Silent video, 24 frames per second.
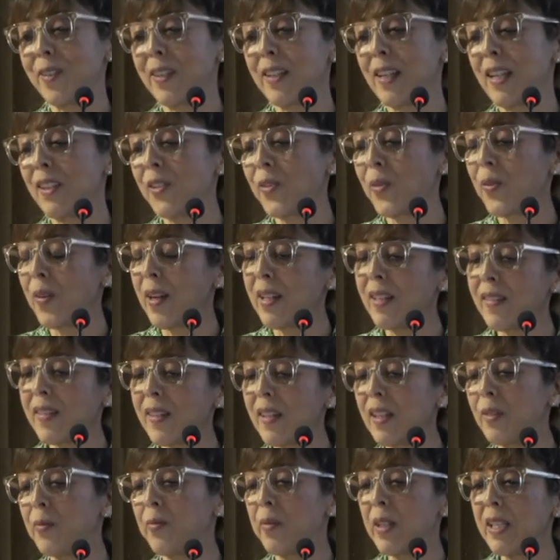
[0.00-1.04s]
And so I
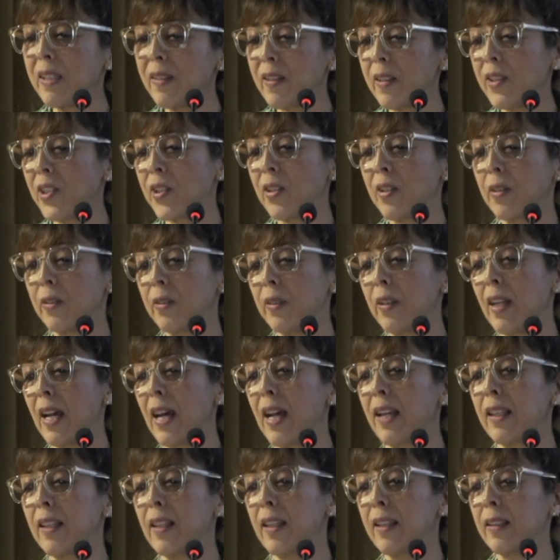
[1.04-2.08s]
started researching on
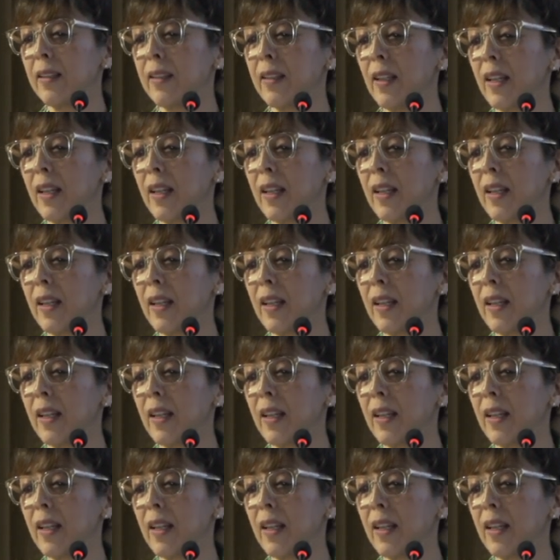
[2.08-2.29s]
that, and,